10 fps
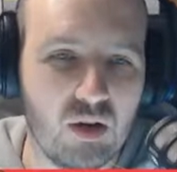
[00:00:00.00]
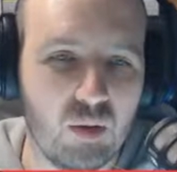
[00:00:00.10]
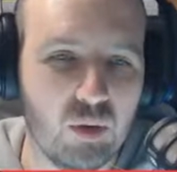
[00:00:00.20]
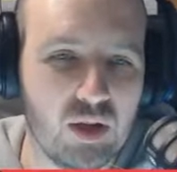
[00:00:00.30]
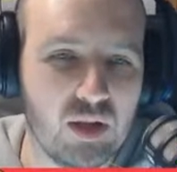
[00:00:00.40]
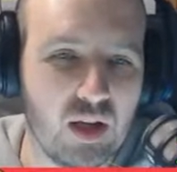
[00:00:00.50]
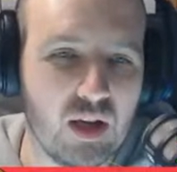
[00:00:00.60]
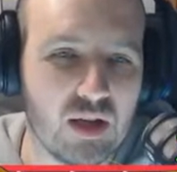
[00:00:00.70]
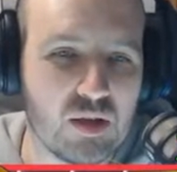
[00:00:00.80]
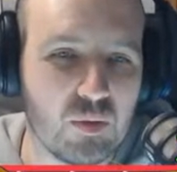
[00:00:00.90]
my dead
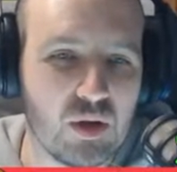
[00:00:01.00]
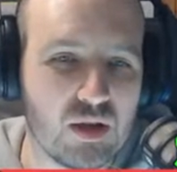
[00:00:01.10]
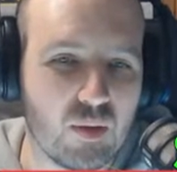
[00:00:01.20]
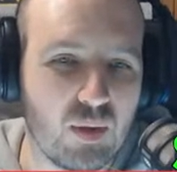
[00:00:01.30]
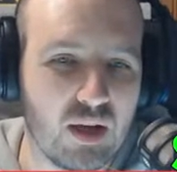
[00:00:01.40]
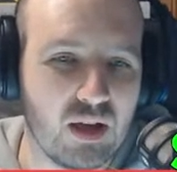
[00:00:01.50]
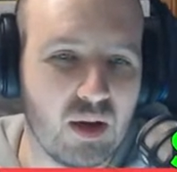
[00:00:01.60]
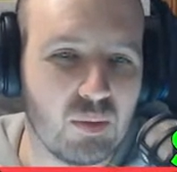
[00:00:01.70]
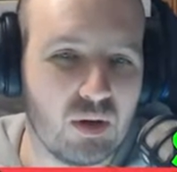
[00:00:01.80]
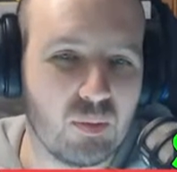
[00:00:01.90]
ass Marines are Black
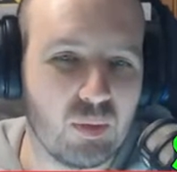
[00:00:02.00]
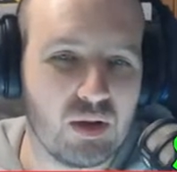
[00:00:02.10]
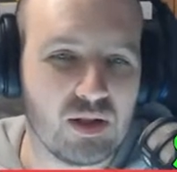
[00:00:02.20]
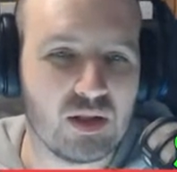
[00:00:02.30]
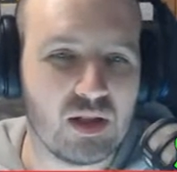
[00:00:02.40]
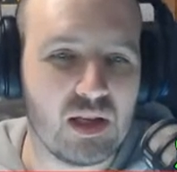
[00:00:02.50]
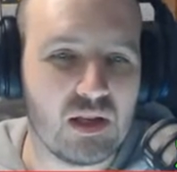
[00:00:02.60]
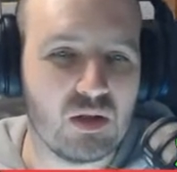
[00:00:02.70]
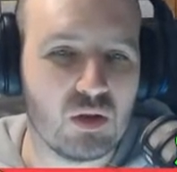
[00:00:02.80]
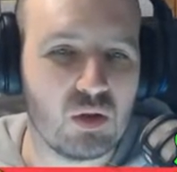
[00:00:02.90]
Templar because it's the
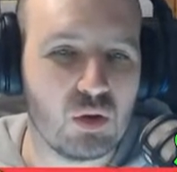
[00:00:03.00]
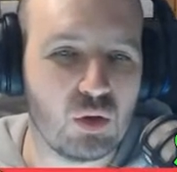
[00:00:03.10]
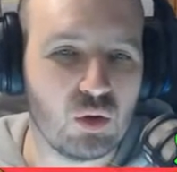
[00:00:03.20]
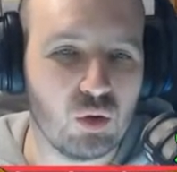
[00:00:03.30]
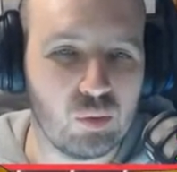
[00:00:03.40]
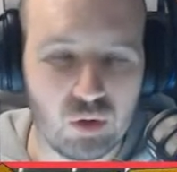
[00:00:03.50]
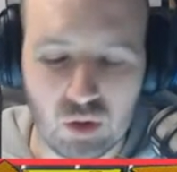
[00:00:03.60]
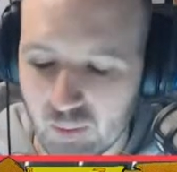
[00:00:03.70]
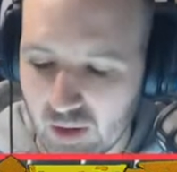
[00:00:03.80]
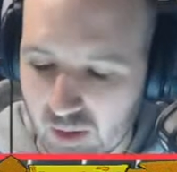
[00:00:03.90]
easiest. Destroy brush the
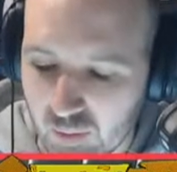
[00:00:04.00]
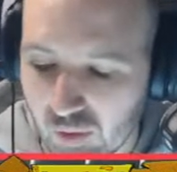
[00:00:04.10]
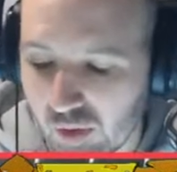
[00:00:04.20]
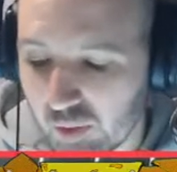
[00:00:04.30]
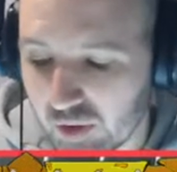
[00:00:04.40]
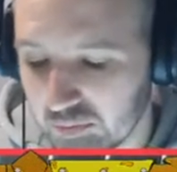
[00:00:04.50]
Black Primer.